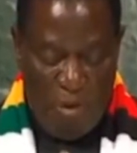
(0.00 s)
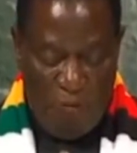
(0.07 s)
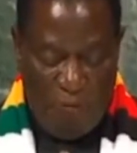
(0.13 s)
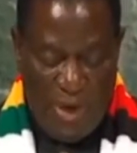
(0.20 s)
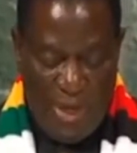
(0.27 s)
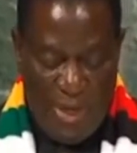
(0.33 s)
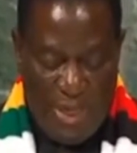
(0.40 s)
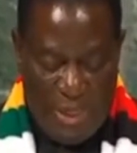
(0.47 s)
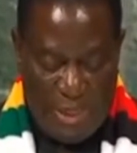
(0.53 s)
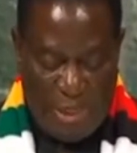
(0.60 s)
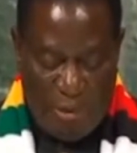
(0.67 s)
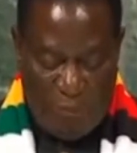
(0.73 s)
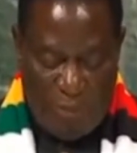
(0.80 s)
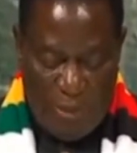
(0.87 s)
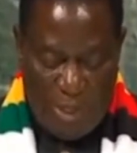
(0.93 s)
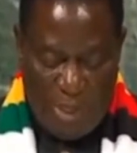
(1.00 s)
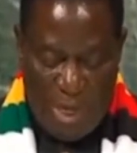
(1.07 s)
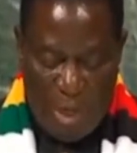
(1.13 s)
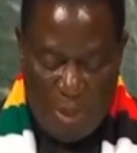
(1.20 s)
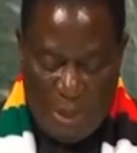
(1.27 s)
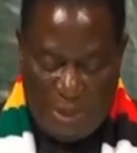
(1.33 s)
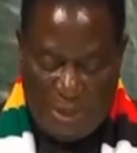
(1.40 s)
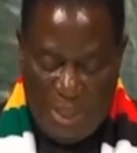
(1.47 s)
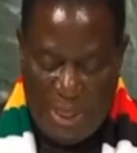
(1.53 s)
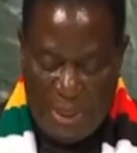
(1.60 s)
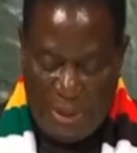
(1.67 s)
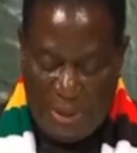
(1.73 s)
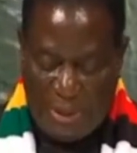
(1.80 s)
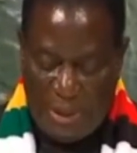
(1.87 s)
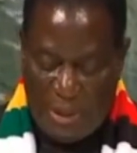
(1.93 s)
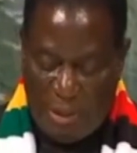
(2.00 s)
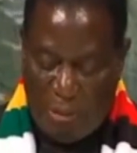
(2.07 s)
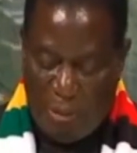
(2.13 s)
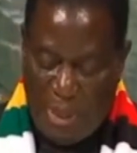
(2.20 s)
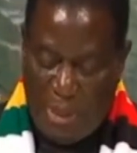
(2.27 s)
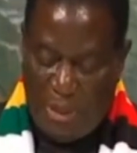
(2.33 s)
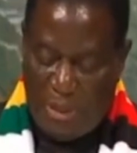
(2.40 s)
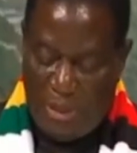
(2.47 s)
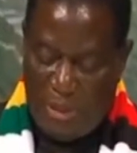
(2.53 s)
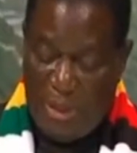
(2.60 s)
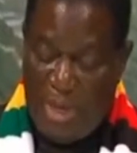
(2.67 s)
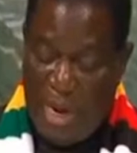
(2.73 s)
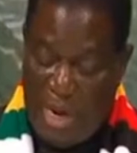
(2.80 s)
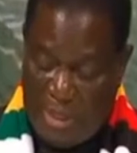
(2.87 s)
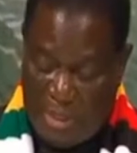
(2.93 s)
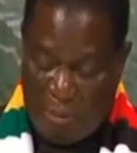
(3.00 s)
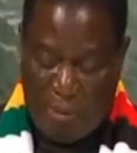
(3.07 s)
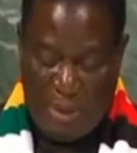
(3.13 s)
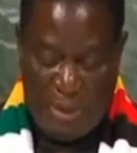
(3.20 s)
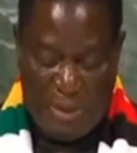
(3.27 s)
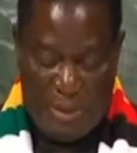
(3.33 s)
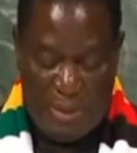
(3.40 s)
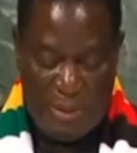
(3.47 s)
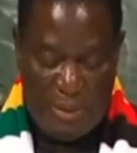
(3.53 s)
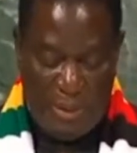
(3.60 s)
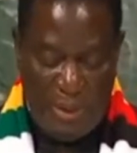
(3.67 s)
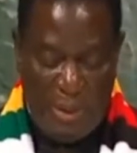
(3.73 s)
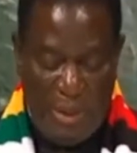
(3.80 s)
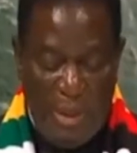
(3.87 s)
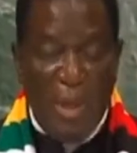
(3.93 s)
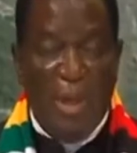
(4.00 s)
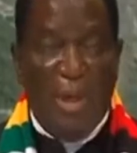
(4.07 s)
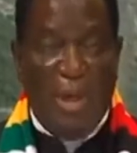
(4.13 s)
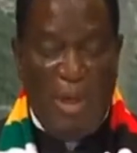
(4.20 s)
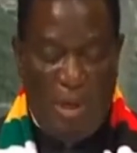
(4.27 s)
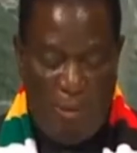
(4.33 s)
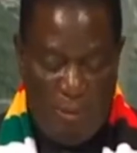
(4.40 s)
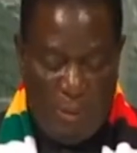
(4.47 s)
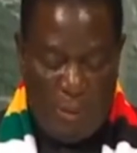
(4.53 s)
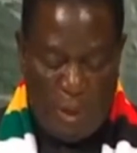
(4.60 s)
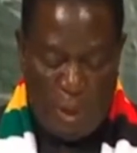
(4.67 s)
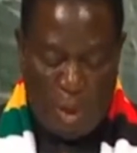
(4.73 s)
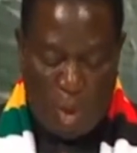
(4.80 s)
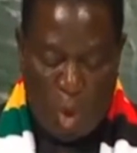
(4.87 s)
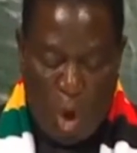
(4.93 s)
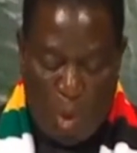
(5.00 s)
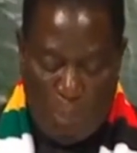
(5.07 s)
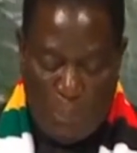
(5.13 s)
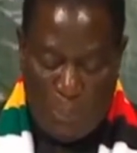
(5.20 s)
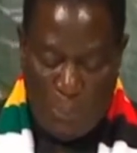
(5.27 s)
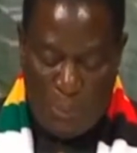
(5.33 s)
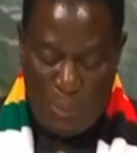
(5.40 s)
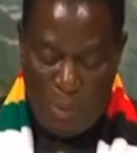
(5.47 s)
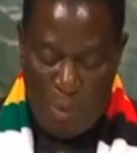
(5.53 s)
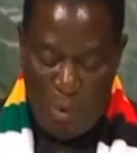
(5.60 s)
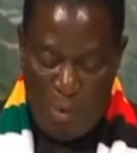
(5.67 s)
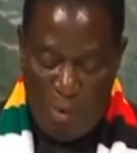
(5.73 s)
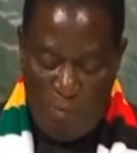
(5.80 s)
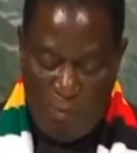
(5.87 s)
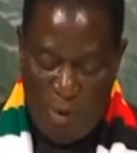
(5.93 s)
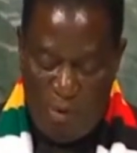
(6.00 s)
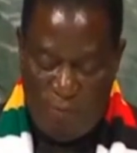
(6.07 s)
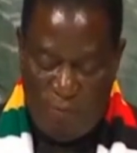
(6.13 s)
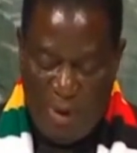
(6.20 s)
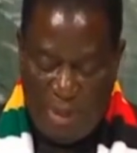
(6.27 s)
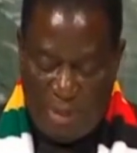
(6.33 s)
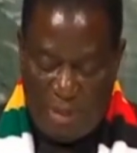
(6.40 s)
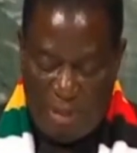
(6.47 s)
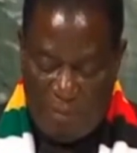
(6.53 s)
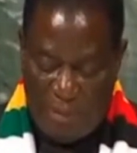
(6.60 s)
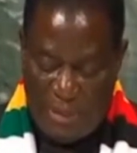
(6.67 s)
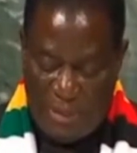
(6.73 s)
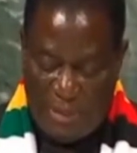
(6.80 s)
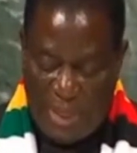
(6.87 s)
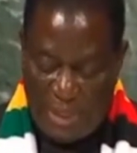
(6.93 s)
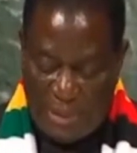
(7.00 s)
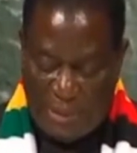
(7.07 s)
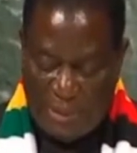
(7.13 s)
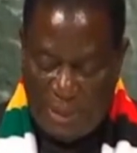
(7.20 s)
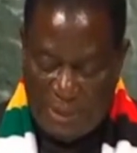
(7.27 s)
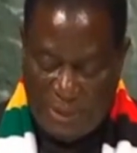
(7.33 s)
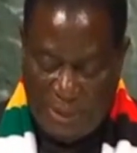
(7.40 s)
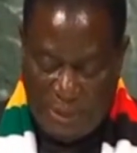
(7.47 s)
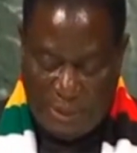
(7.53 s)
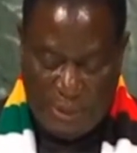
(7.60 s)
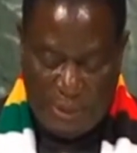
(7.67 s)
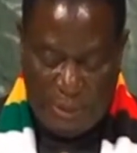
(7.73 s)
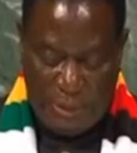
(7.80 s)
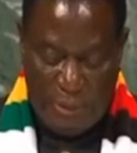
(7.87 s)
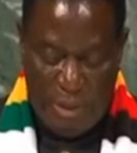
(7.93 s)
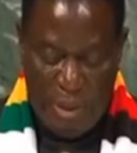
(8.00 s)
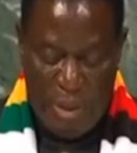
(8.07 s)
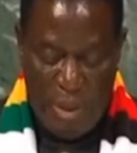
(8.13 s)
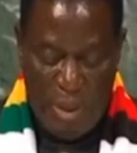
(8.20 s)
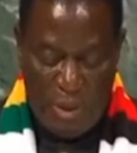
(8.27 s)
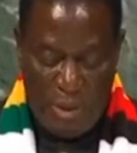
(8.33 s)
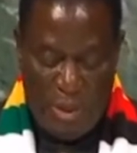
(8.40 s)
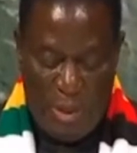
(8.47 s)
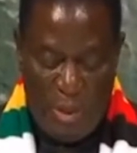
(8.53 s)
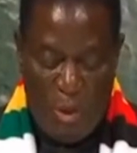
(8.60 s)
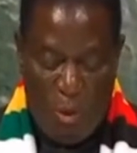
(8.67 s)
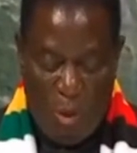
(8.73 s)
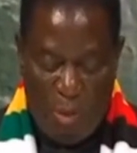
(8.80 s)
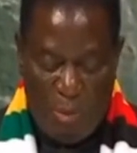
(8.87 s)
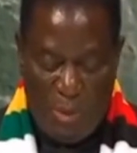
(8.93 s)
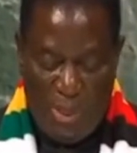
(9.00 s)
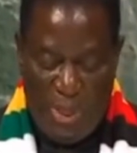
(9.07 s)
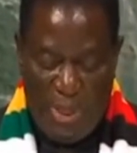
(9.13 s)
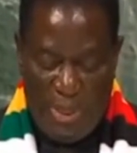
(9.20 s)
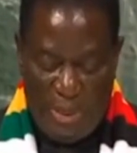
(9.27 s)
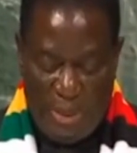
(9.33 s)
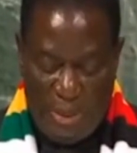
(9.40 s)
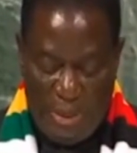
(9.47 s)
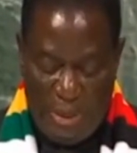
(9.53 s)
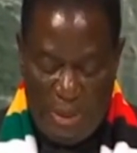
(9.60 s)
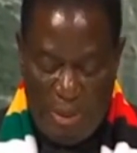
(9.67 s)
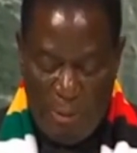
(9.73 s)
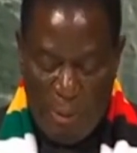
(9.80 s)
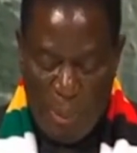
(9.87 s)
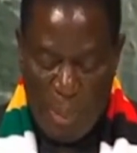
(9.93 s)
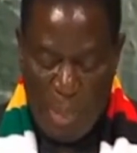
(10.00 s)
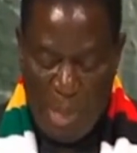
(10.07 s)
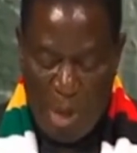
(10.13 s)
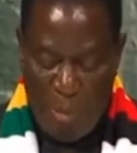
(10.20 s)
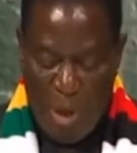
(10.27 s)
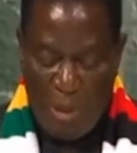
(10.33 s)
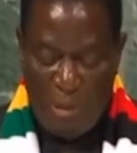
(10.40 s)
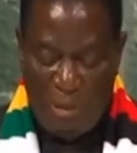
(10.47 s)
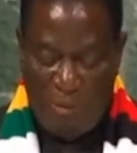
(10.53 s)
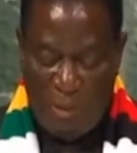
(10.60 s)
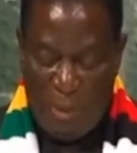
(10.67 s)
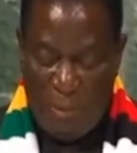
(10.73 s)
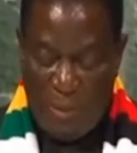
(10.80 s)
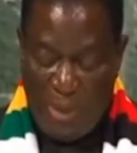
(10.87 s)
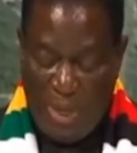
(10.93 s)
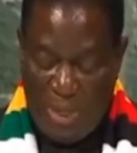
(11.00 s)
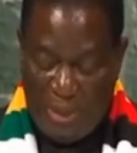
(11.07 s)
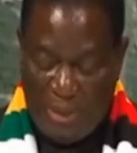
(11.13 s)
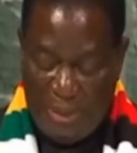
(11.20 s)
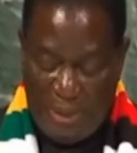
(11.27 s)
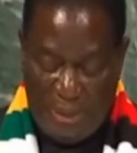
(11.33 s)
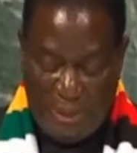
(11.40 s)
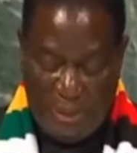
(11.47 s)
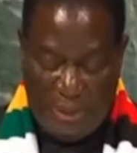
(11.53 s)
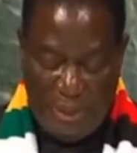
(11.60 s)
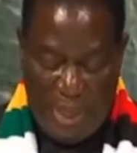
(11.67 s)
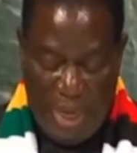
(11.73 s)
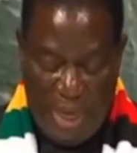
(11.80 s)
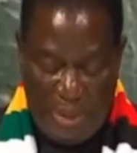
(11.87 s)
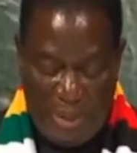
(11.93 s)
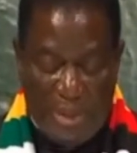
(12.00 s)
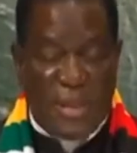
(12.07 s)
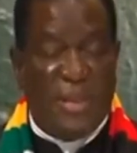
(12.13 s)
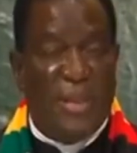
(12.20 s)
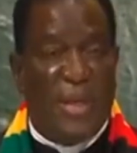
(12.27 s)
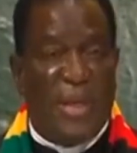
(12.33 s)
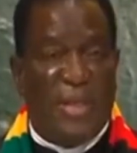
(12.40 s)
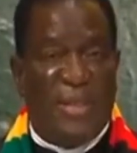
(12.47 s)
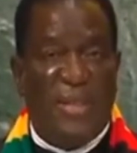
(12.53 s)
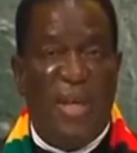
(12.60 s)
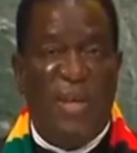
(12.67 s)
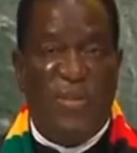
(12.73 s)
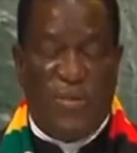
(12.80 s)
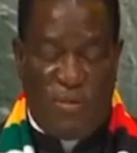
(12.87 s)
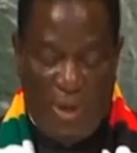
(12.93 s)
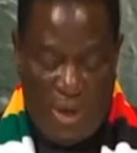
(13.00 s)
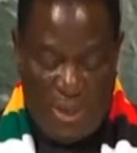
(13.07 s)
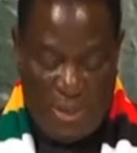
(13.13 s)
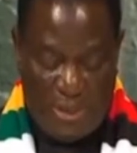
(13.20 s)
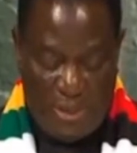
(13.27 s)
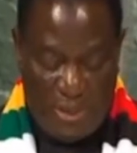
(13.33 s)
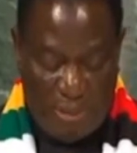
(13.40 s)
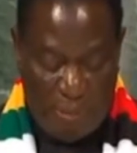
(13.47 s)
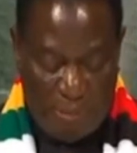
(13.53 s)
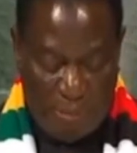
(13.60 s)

Financing for climate change has remained inadequate, leaving the scope for effective and just transition to renewable energy among developing countries under serious threat.